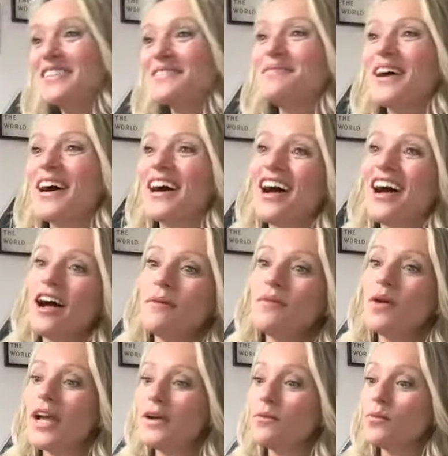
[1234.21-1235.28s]
But
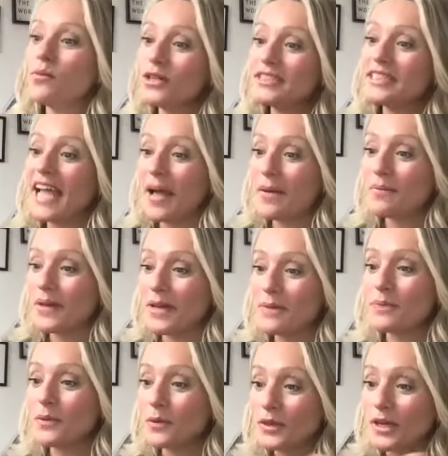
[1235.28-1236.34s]
it would get
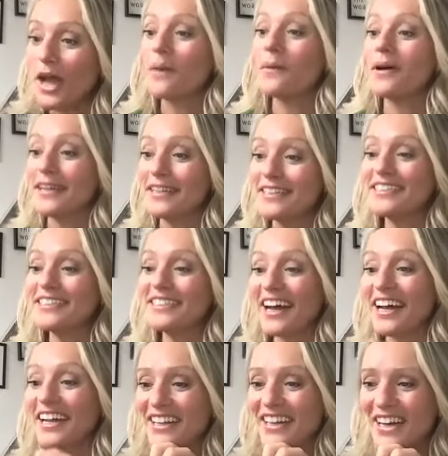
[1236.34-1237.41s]
people going,
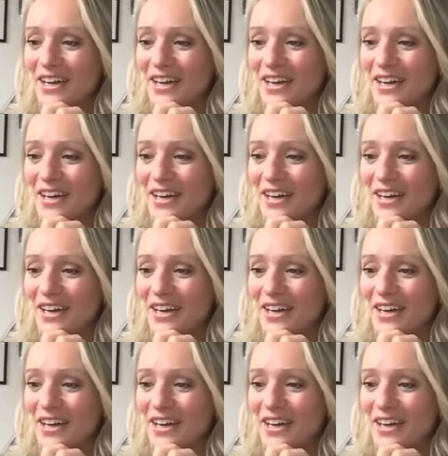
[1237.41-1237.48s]
and